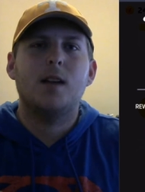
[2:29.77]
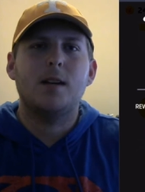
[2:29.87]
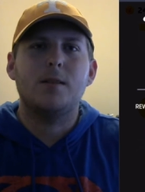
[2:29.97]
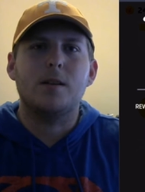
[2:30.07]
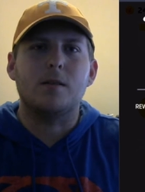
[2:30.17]
I
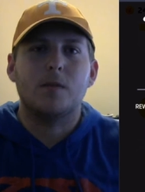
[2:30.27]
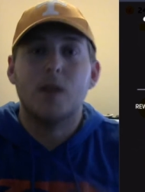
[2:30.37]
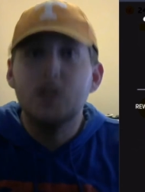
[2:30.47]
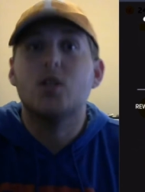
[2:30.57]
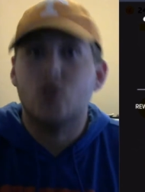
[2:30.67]
don't know.
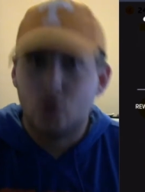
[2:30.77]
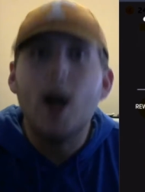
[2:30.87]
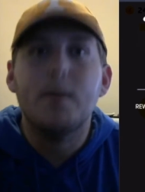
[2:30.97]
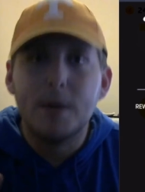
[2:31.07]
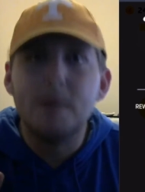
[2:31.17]

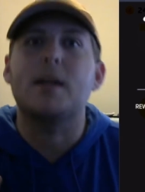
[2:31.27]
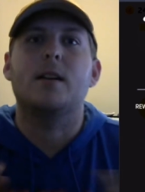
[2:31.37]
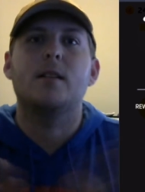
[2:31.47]
Try to beat me.